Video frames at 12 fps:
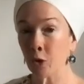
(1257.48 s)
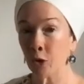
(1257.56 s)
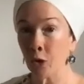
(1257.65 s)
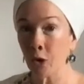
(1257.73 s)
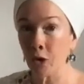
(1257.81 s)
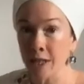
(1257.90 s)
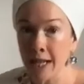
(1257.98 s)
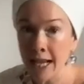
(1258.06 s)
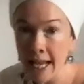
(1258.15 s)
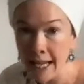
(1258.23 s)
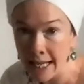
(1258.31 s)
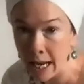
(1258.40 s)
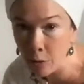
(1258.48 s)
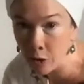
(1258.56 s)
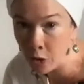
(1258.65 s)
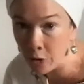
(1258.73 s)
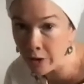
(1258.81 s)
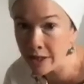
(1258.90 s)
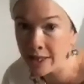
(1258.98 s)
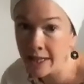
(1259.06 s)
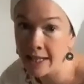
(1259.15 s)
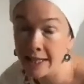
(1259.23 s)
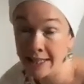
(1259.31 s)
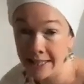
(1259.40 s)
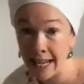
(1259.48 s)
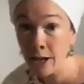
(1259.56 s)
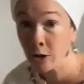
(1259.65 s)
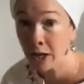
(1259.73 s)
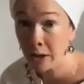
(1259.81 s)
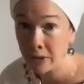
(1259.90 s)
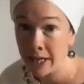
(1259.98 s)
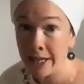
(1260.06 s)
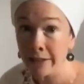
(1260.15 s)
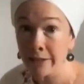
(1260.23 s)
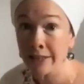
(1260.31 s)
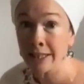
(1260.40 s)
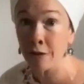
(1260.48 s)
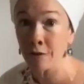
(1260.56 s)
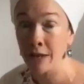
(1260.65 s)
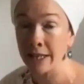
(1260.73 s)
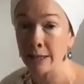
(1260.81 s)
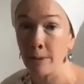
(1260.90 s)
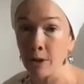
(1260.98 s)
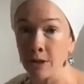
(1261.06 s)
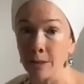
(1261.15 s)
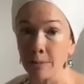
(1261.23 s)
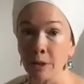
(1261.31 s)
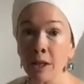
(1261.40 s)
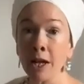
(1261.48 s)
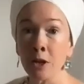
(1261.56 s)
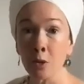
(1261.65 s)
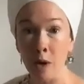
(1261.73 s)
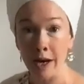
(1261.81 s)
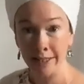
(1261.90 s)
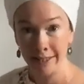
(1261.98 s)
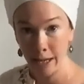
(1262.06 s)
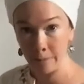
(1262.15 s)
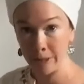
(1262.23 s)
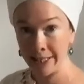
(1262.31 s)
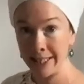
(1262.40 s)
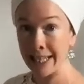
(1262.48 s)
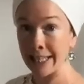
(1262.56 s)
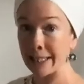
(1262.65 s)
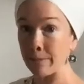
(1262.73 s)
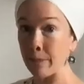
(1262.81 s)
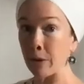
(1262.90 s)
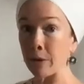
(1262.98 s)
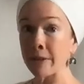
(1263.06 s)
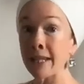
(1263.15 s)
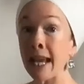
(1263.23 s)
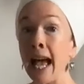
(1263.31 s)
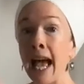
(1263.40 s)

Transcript: Good. Now we're going to stay on our heels if that's possible. Otherwise, come into easy pose.